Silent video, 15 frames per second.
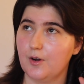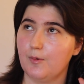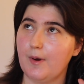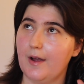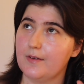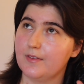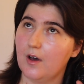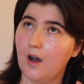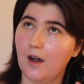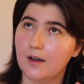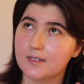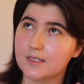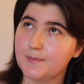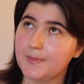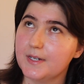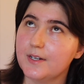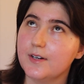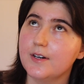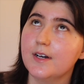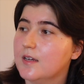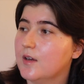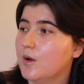around the
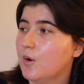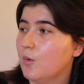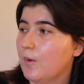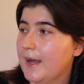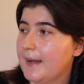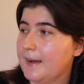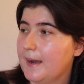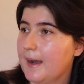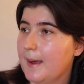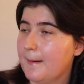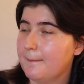hospital. When